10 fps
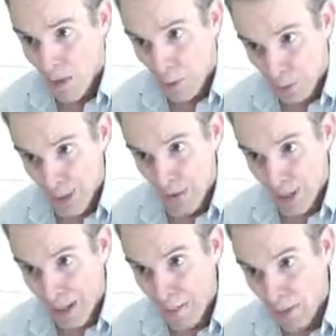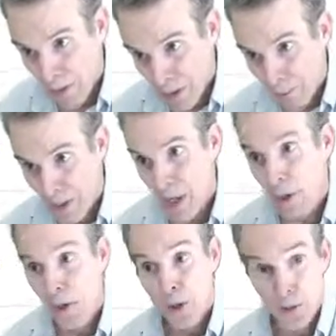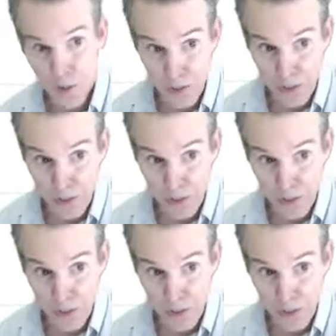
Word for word: you put your name, your email, your